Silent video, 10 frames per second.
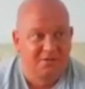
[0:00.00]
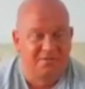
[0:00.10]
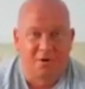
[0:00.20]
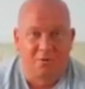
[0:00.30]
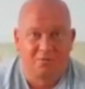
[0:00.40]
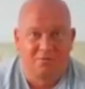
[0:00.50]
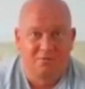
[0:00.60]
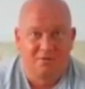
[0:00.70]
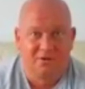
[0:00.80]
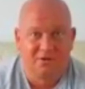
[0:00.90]
The phone
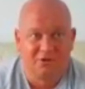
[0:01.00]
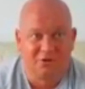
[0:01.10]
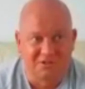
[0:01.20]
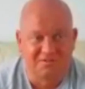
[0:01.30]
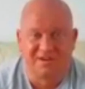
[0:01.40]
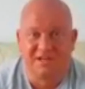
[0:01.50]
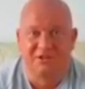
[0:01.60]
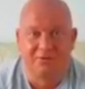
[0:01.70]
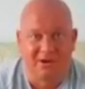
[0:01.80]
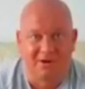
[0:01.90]
does
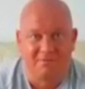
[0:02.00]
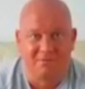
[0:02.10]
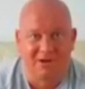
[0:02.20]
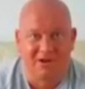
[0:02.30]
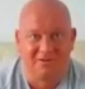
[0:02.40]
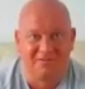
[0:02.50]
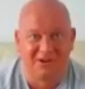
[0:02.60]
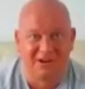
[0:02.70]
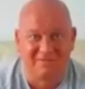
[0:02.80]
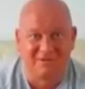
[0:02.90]
feature a lot in my life and
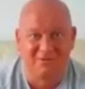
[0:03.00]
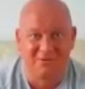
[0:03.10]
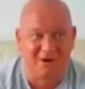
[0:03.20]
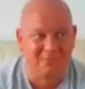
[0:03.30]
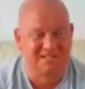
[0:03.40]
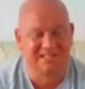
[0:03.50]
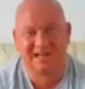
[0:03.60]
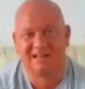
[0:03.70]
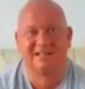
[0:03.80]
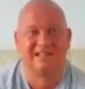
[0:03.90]
I never thought I would
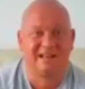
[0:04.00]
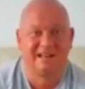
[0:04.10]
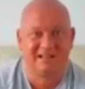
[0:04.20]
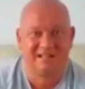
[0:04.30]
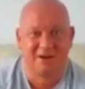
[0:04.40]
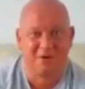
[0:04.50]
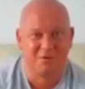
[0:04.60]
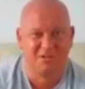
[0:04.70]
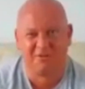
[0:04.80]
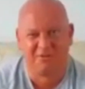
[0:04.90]
say that 10 years ago. I
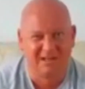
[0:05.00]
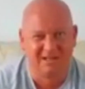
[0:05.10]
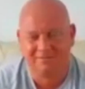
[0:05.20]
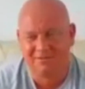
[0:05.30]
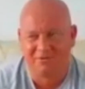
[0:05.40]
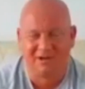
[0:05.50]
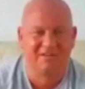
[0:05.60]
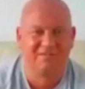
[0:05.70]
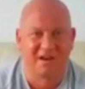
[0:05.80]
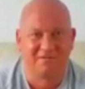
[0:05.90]
was not really, not really
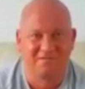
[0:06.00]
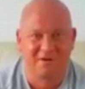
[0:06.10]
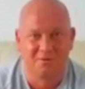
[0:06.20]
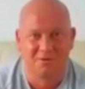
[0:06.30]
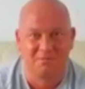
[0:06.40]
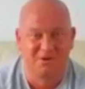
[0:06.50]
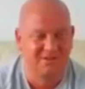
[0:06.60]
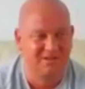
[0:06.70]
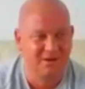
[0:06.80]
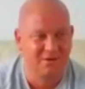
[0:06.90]
a fan of phones, but
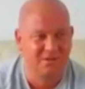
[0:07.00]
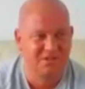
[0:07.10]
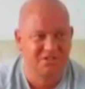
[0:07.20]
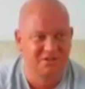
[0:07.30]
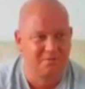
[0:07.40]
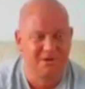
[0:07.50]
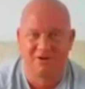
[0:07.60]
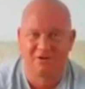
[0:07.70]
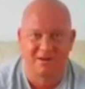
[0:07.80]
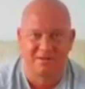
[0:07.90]
there's so many
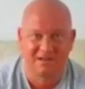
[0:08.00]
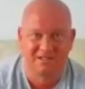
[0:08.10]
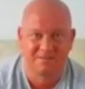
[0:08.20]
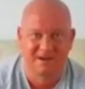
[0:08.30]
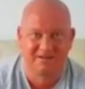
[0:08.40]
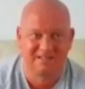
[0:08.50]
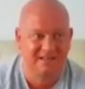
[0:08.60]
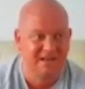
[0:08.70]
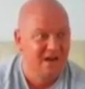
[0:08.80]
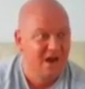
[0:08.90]
great things about
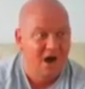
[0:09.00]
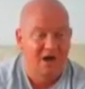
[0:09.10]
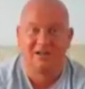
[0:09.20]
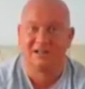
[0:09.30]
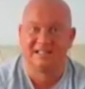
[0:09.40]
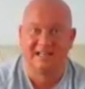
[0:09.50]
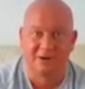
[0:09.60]
it. I like to